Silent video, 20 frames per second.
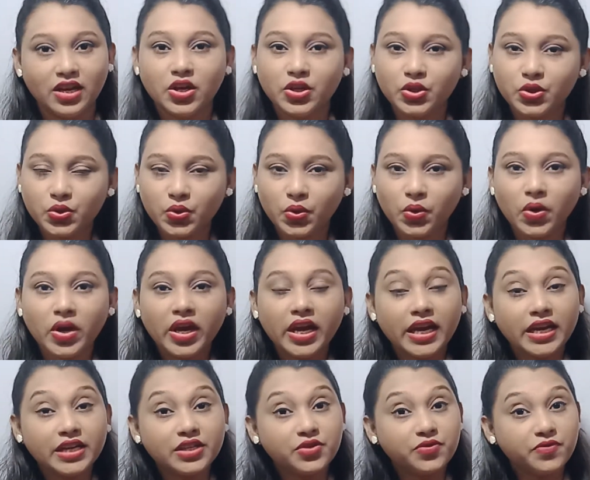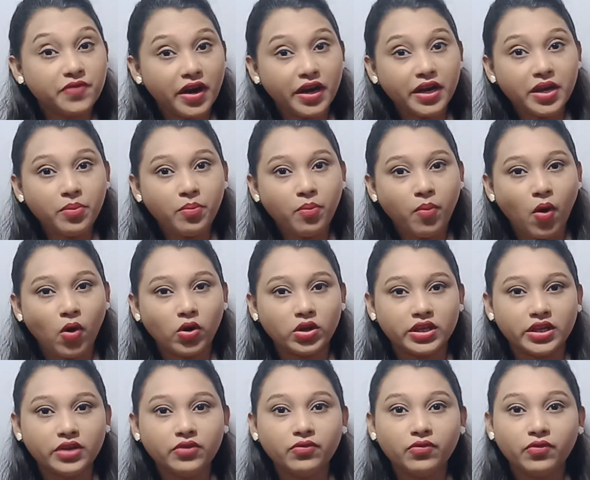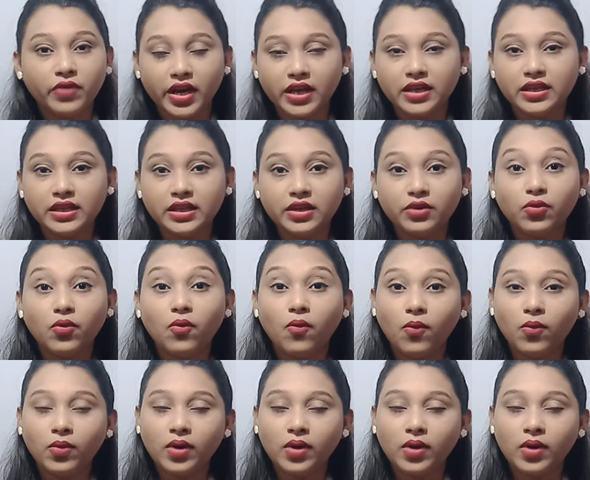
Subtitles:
So it's very important when you